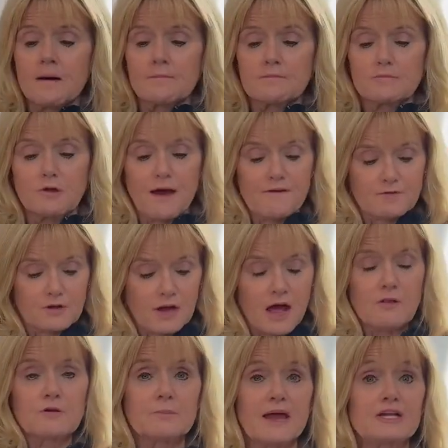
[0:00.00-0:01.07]
you have a
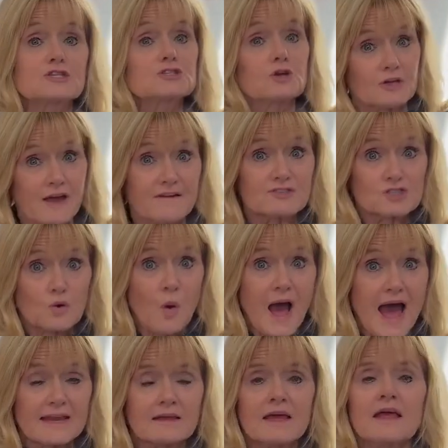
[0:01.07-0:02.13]
coloring page, so you have
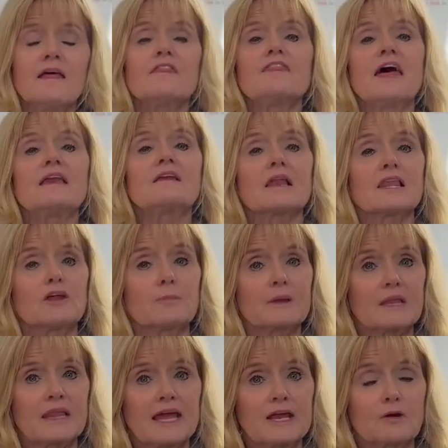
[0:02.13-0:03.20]
squat. Then a little bit
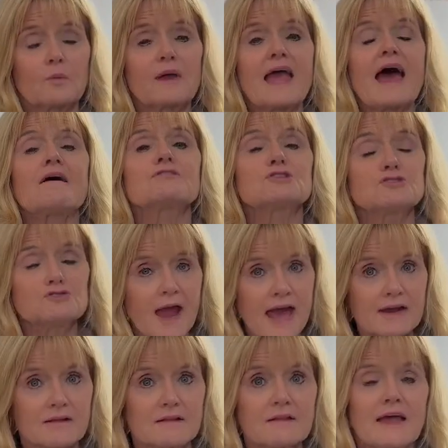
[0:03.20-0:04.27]
later, we have
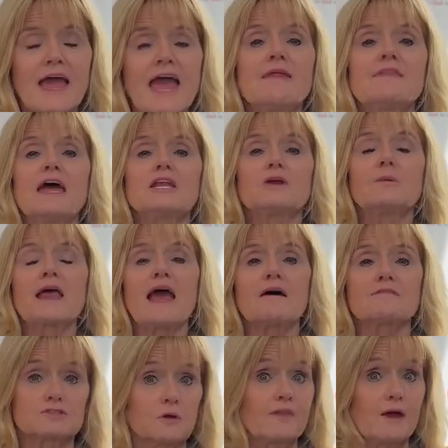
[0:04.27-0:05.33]
straddle. And then you would
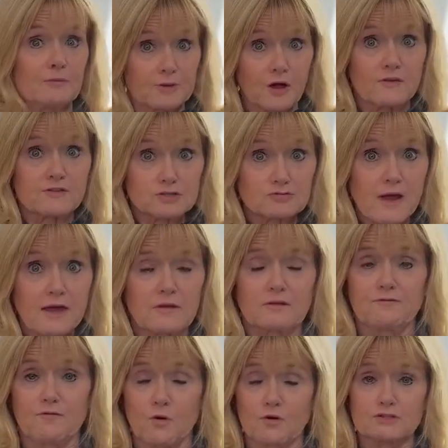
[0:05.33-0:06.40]
have, so that would be all the straddle and
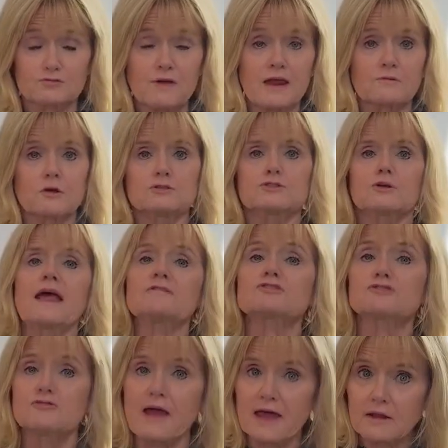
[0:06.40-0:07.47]
forward straddle rolls. You'd have
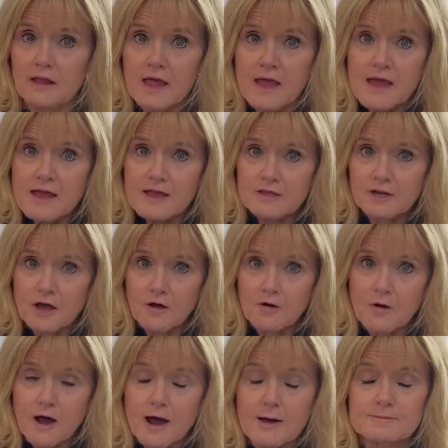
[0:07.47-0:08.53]
straddle,
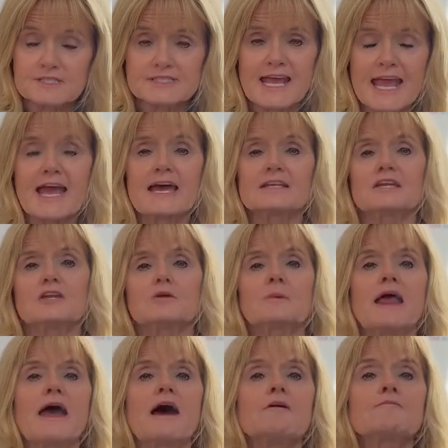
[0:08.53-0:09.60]
stand, and you would
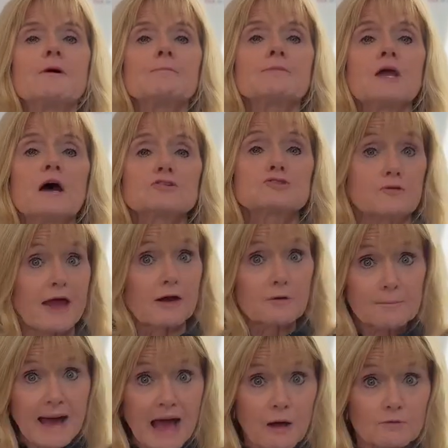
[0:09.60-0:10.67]
have straddle
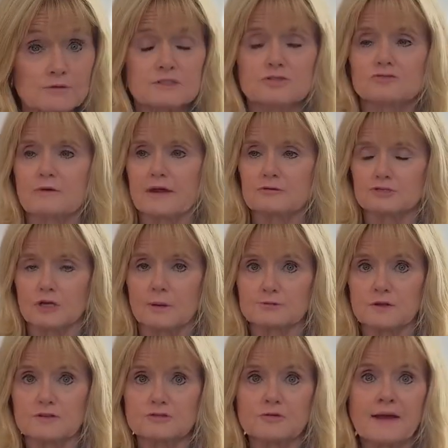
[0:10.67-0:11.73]
mount and straddle jumps
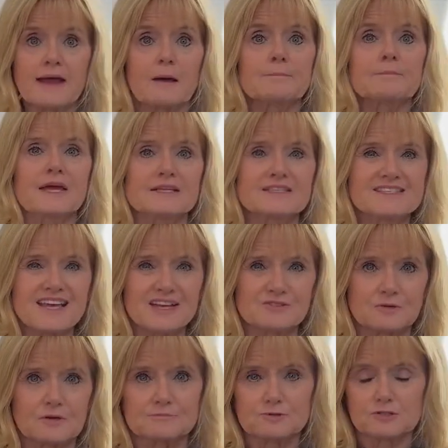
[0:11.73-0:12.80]
on the tramp,
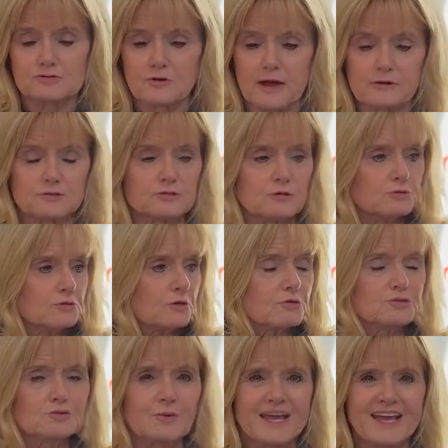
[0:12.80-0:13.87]
etc. Straddle soul circle
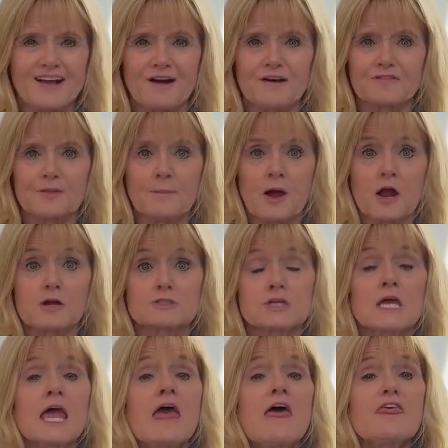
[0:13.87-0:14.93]
swing off the bars.
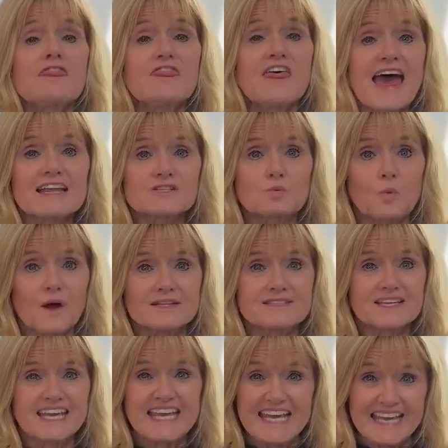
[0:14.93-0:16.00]
That's what's
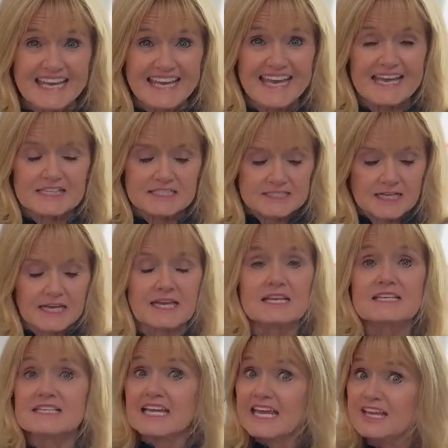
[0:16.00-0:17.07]
key, is to
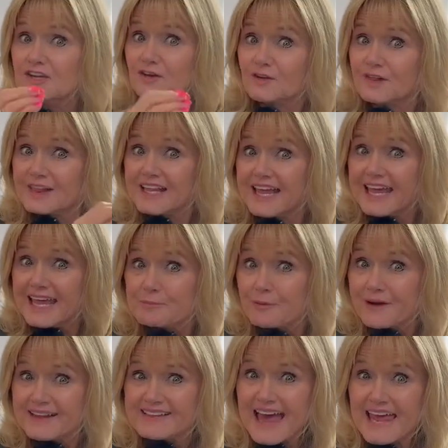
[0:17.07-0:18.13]
continually
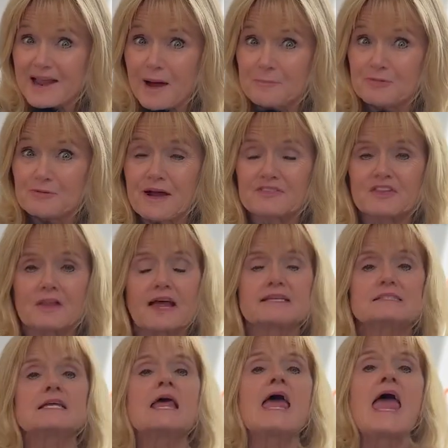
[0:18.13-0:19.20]
bring that up throughout the
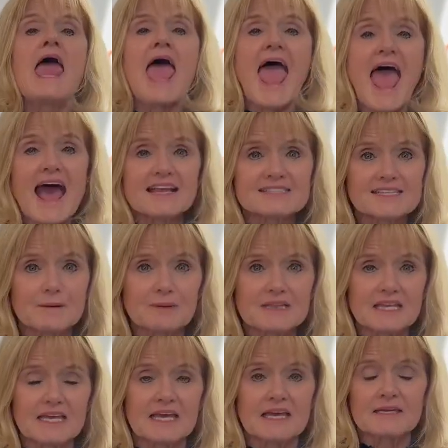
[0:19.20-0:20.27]
lesson, ask them at
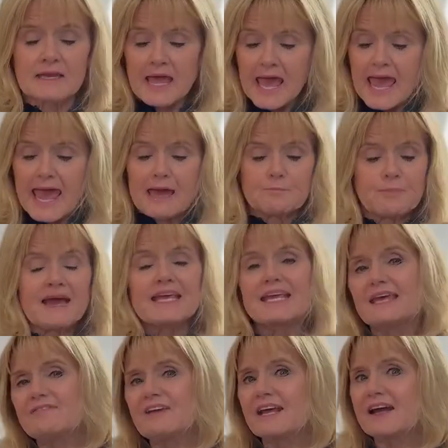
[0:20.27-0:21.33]
the end, and by
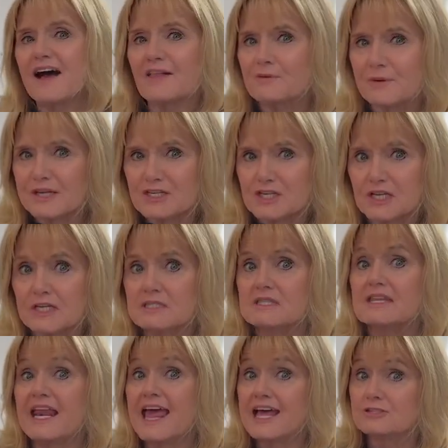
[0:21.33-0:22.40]
giving coloring sheets
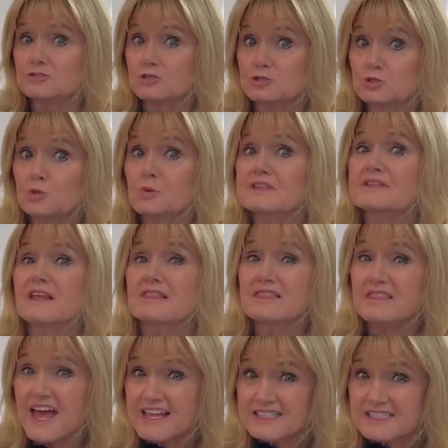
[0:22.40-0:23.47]
that has to do with the
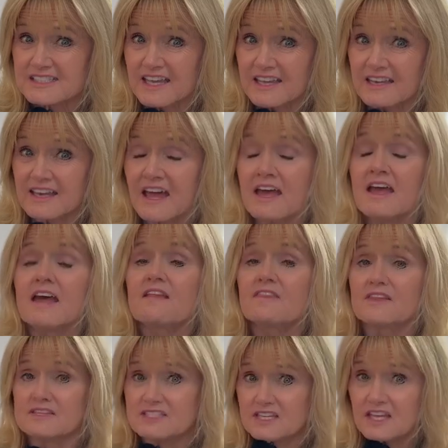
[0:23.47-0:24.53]
lesson,
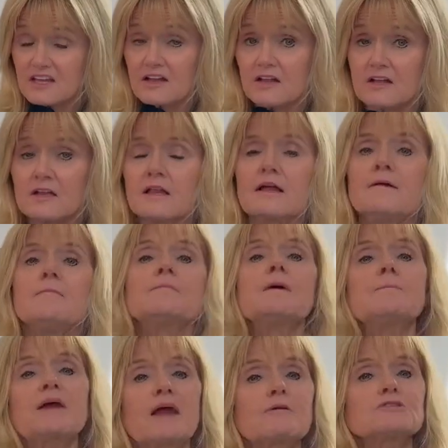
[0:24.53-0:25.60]
the skill,
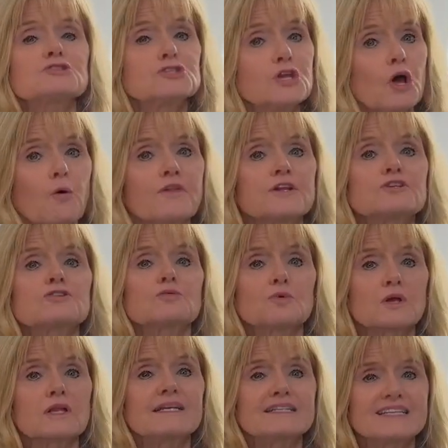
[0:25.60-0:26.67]
parents know that you
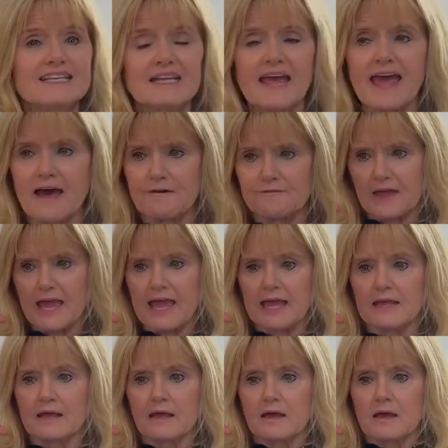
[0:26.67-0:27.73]
really have a